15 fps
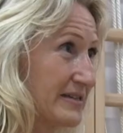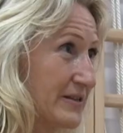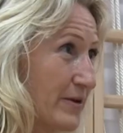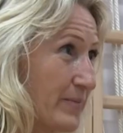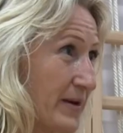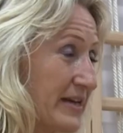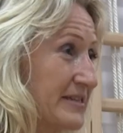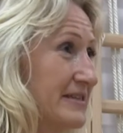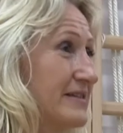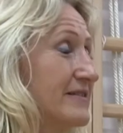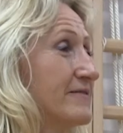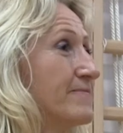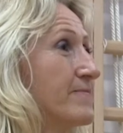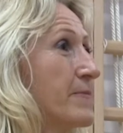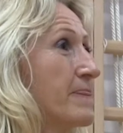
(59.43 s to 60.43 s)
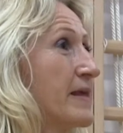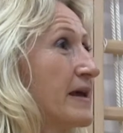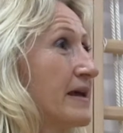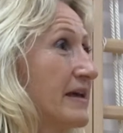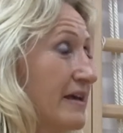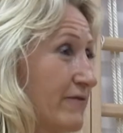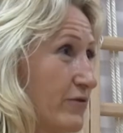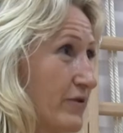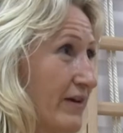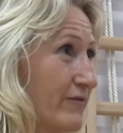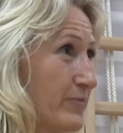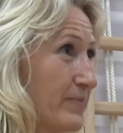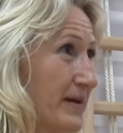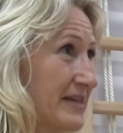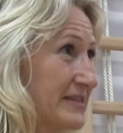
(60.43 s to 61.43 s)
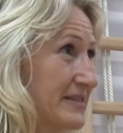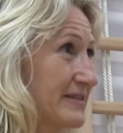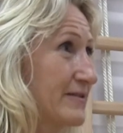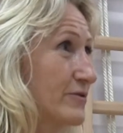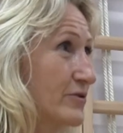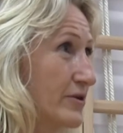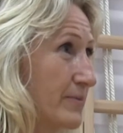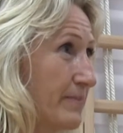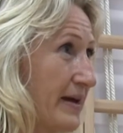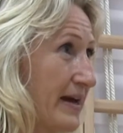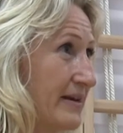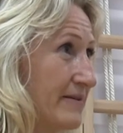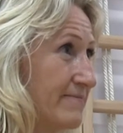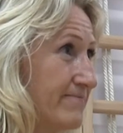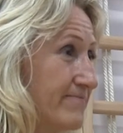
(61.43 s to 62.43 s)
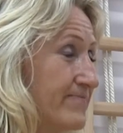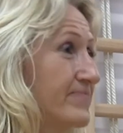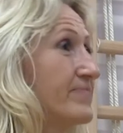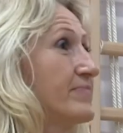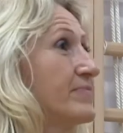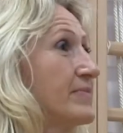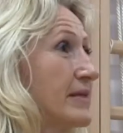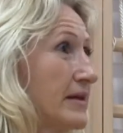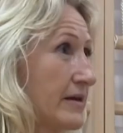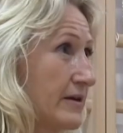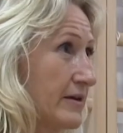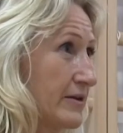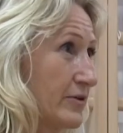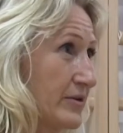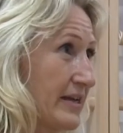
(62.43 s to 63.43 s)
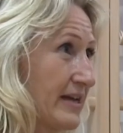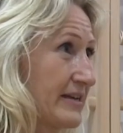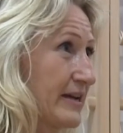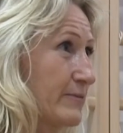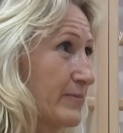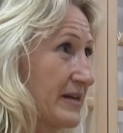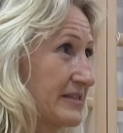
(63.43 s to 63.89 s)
is a pencil. If you have a pencil or a pen, you take that